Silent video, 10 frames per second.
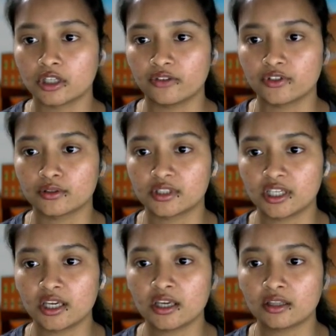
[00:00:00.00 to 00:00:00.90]
if you
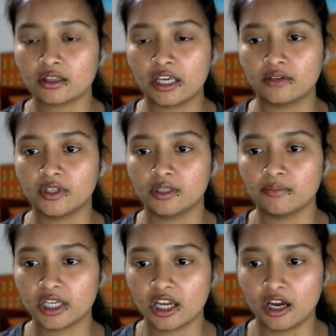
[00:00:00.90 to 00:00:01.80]
see, there will
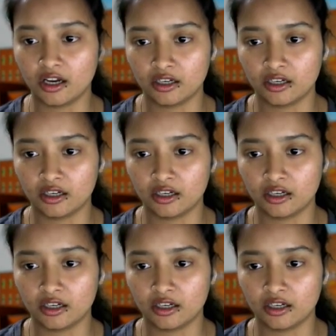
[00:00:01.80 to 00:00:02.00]
be